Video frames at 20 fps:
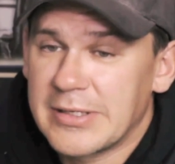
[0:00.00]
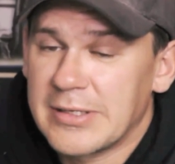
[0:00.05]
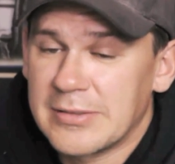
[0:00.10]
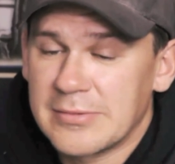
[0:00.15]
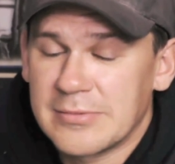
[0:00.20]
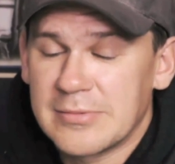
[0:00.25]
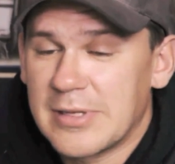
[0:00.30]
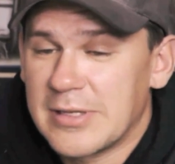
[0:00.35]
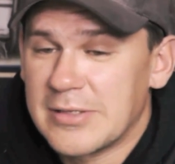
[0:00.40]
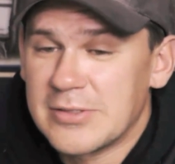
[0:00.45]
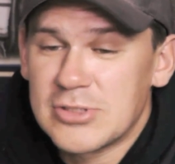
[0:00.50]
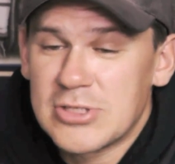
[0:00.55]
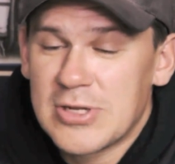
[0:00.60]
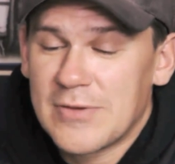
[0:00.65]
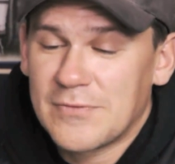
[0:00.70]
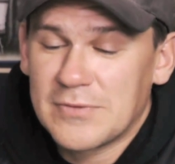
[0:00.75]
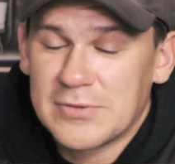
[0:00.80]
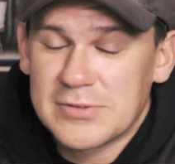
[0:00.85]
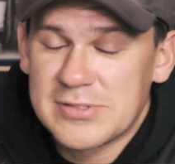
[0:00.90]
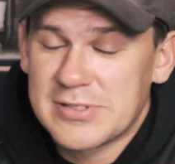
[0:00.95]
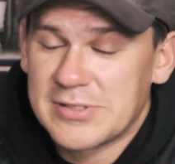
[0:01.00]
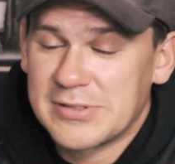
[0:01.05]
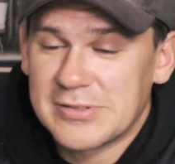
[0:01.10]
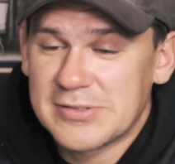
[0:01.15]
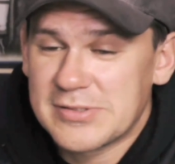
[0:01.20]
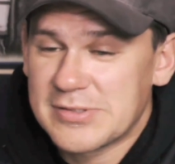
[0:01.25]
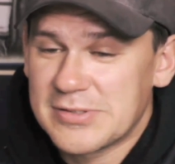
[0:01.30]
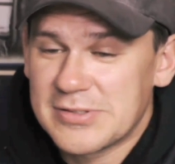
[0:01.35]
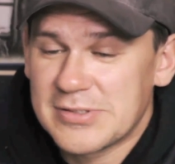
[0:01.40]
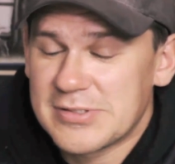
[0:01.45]
And Sheffield
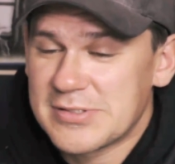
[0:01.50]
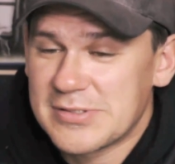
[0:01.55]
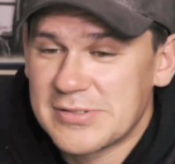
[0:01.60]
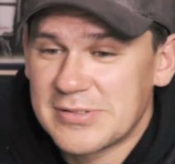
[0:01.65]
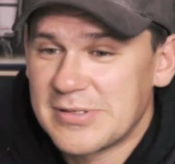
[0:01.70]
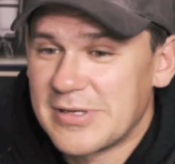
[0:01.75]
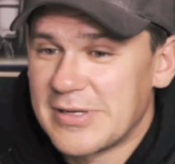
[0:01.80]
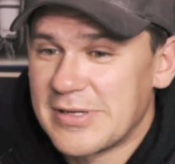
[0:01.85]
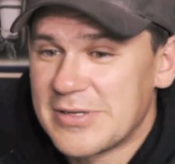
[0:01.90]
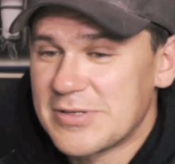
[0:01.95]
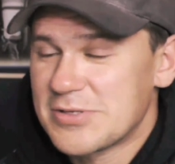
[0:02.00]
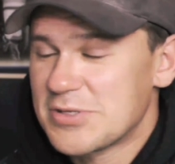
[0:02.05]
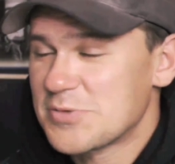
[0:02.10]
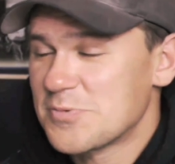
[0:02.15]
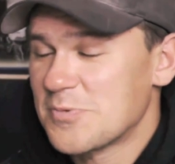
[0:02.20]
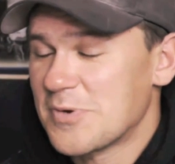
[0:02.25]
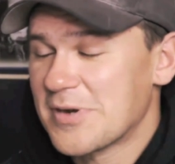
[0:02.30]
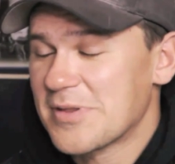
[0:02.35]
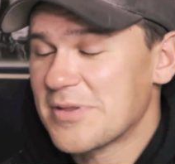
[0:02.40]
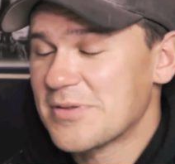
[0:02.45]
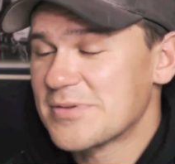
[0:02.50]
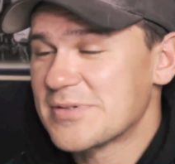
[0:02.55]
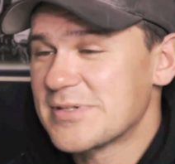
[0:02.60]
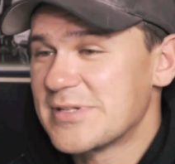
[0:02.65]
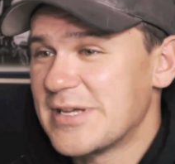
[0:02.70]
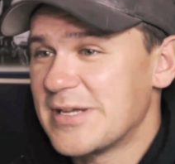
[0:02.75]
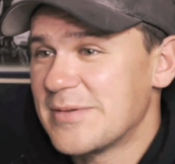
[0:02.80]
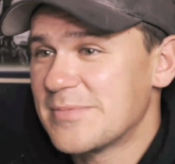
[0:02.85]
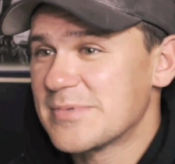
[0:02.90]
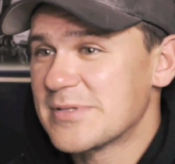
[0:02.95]
Steelers are just one of those
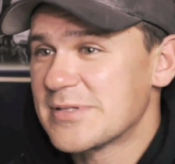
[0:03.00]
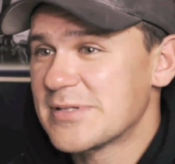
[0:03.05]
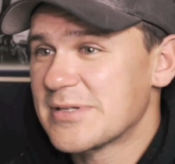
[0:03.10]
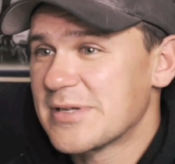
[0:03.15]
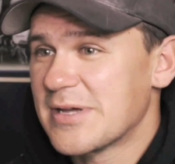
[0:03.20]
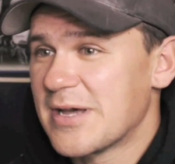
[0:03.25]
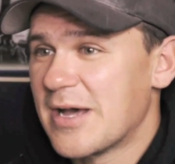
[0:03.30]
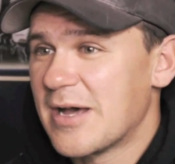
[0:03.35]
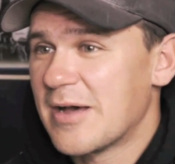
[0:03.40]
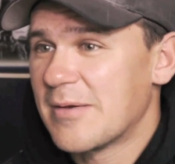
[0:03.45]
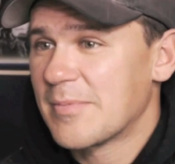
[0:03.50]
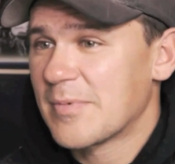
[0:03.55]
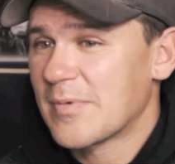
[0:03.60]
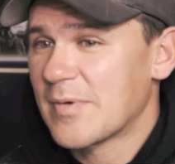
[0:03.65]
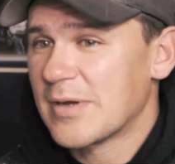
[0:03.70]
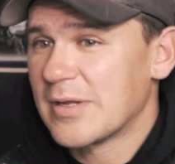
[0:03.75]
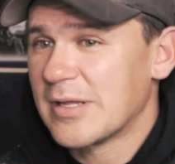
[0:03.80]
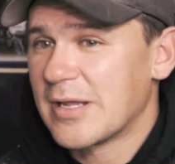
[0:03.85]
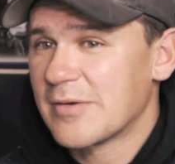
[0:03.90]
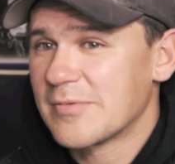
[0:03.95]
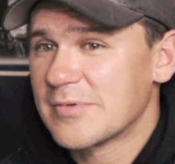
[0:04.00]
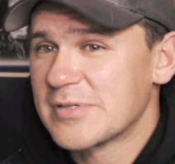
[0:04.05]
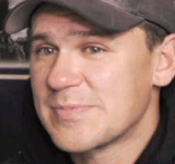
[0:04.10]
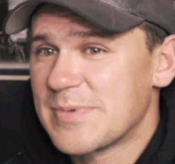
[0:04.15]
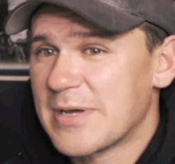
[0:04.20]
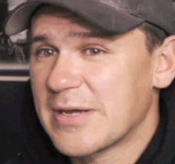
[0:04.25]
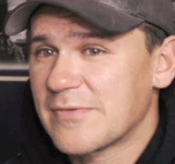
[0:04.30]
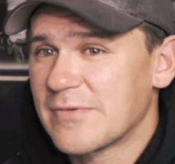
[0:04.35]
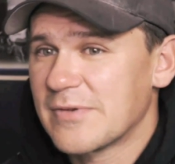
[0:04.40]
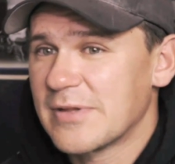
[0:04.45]
teams. We've got a lot of
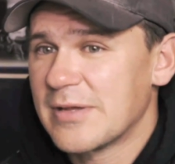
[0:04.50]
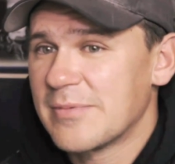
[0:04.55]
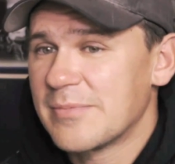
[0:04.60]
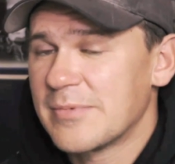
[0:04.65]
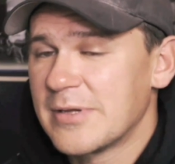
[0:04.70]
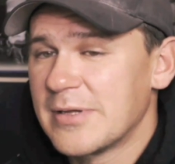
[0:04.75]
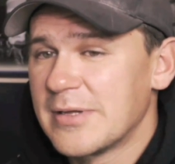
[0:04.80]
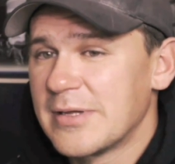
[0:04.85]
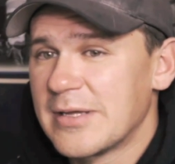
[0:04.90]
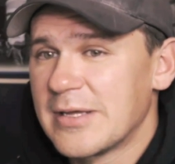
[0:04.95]
respect for them.